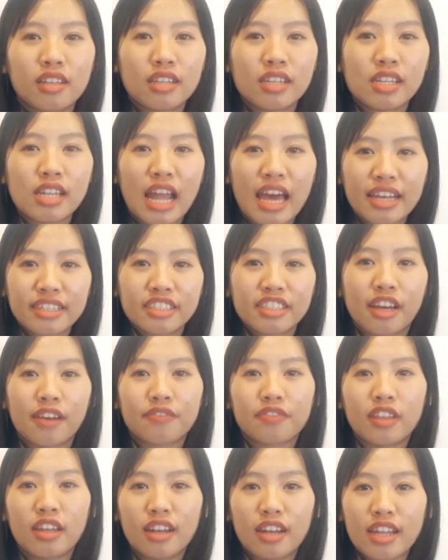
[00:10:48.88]
Last
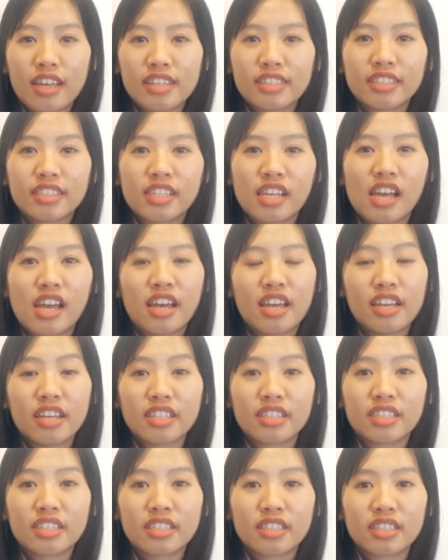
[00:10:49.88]
of the list
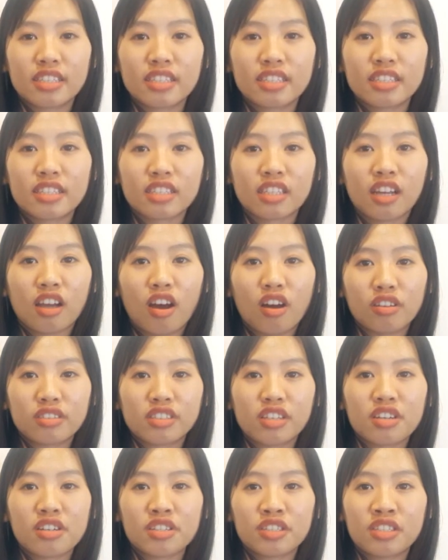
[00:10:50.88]
is
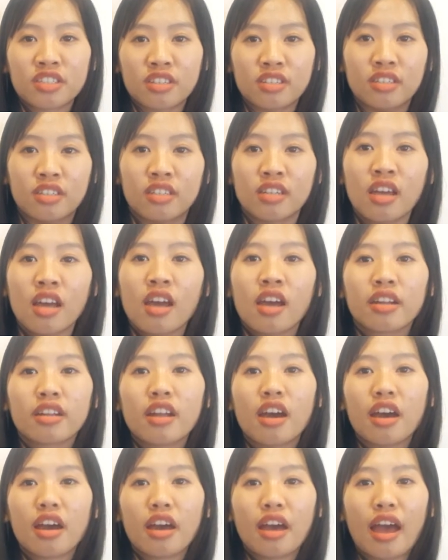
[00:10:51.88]
coercion,
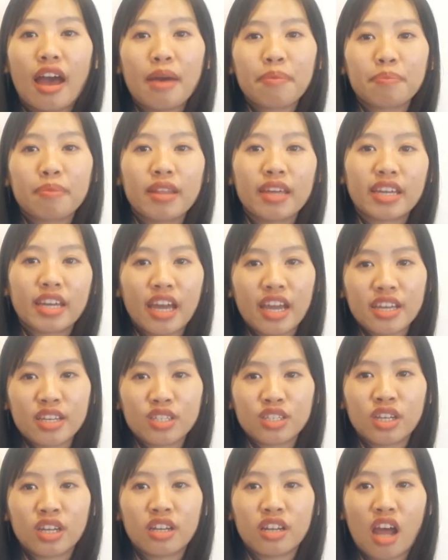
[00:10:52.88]
the
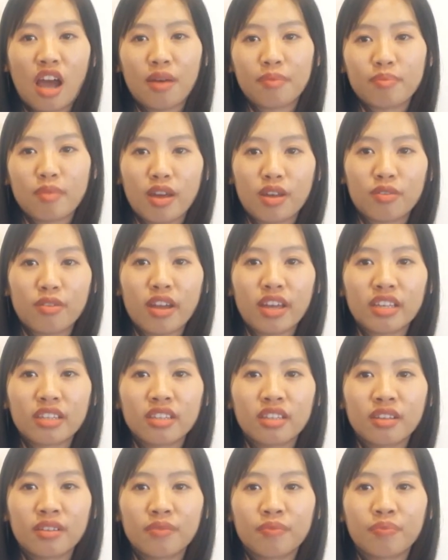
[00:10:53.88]
application of direct
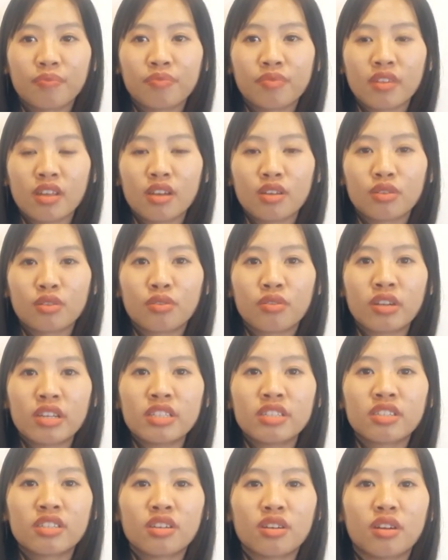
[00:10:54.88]

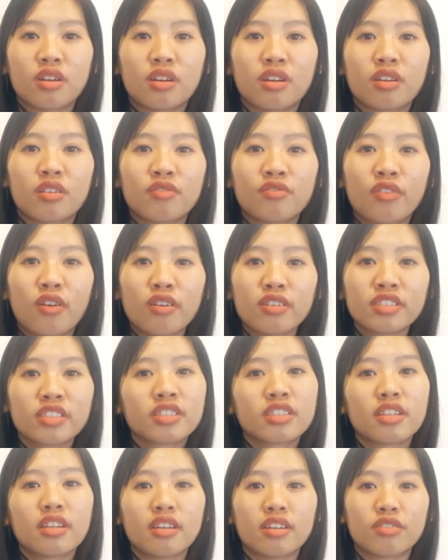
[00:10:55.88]
threats force
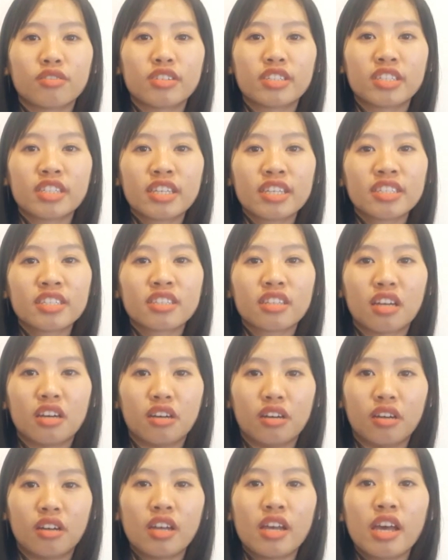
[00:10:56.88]
the
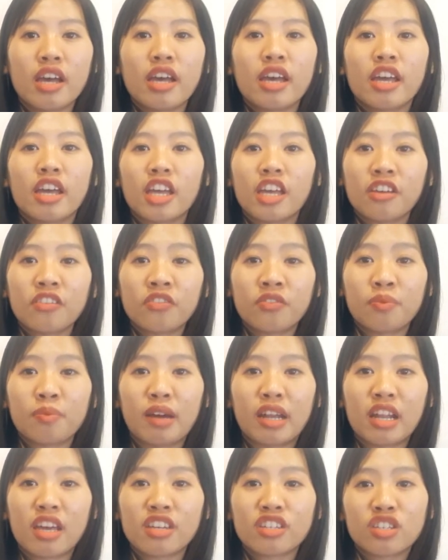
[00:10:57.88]
resistor. If
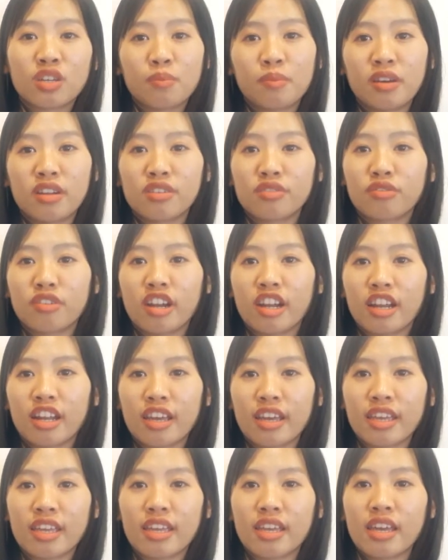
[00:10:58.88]
management
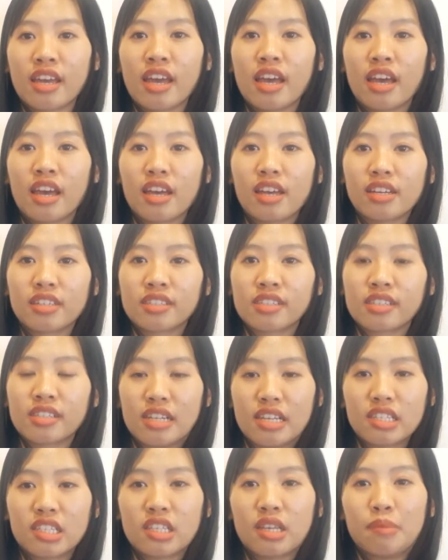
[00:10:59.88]
really is
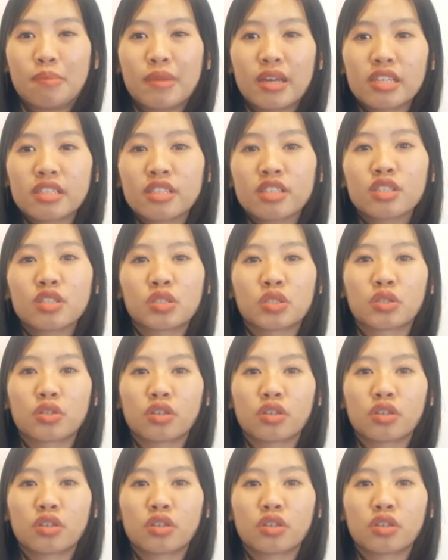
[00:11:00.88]
determined to